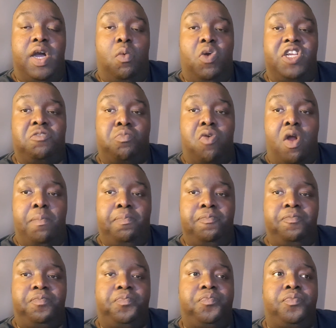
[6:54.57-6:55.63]
West Brom.
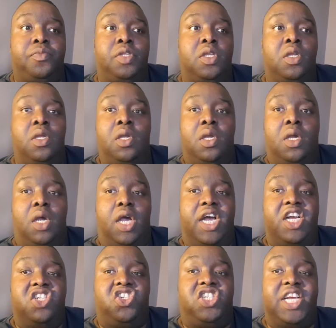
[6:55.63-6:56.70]

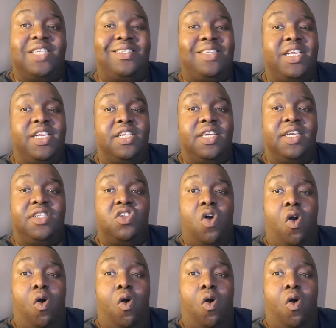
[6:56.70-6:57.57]
Chesney is